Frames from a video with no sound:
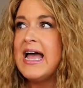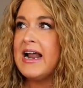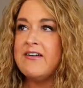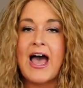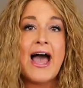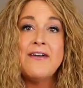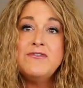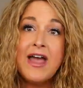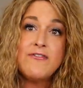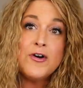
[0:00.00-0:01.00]
And
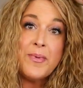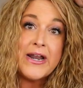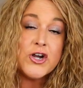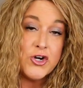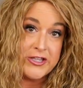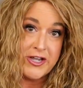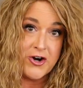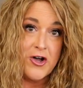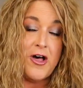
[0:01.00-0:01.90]
I've never been a curly girl,